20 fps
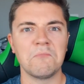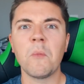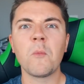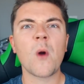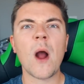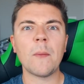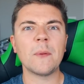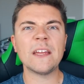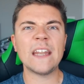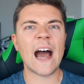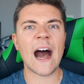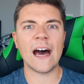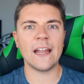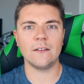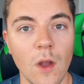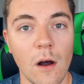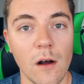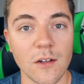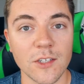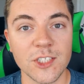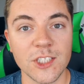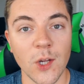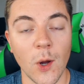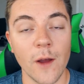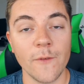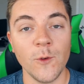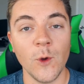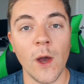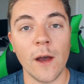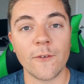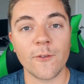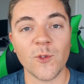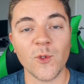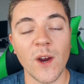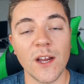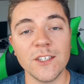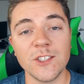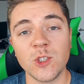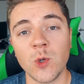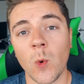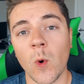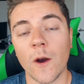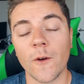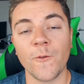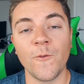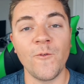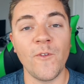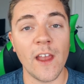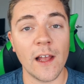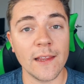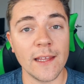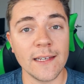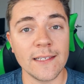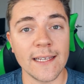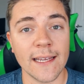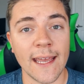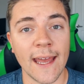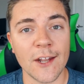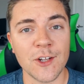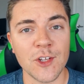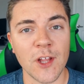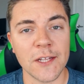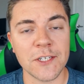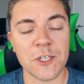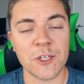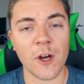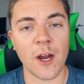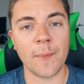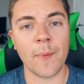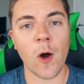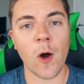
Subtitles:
Probably not. Also, if you have friends who are failing to catch legendary